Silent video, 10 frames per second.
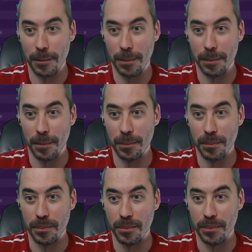
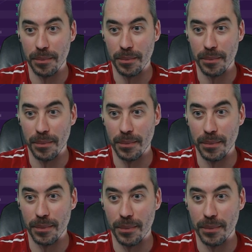No one is speaking in this clip.